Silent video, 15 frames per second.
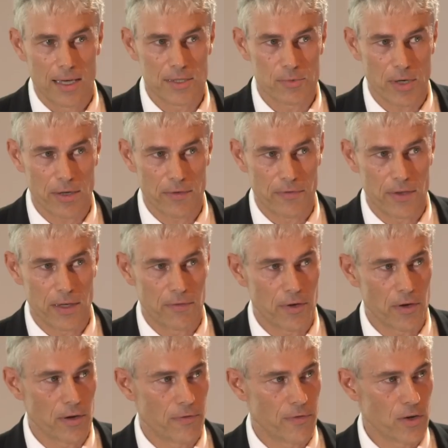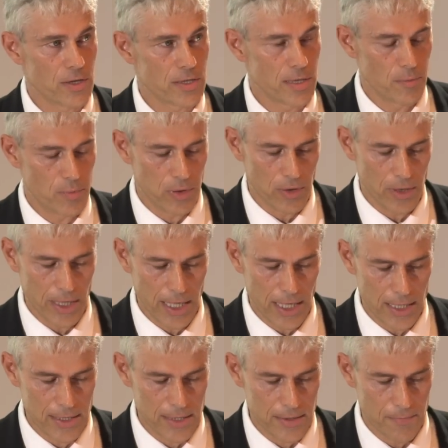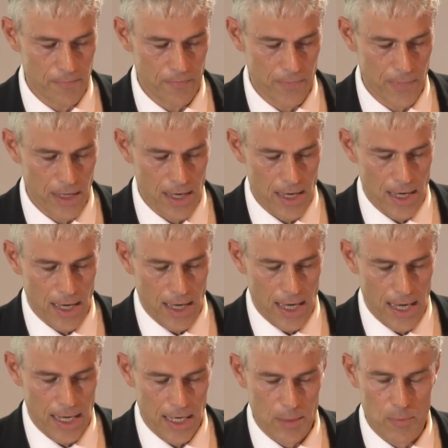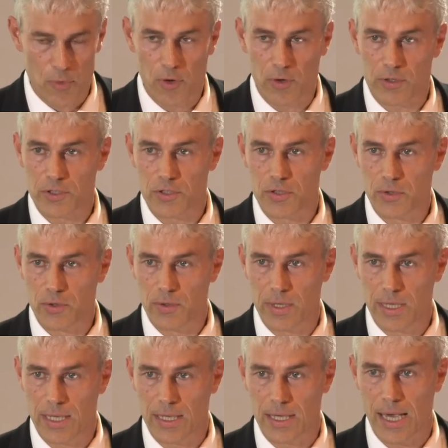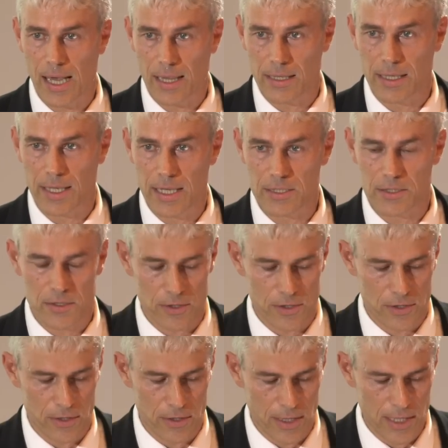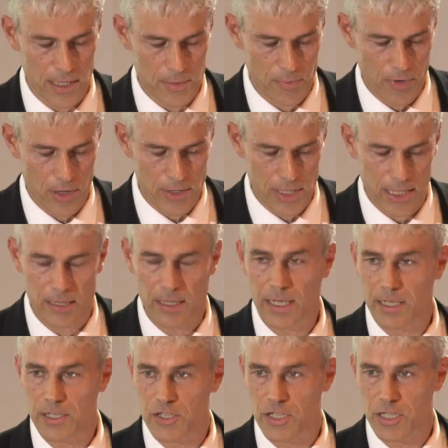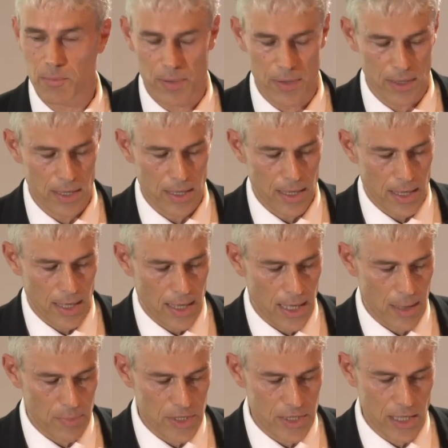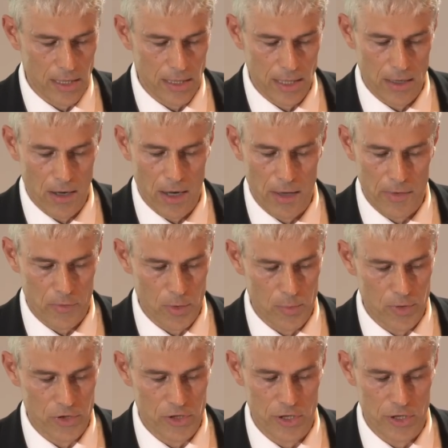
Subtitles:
as one of the very first employees. And he brought to the Allan Institute his project leadership, particularly in high throughput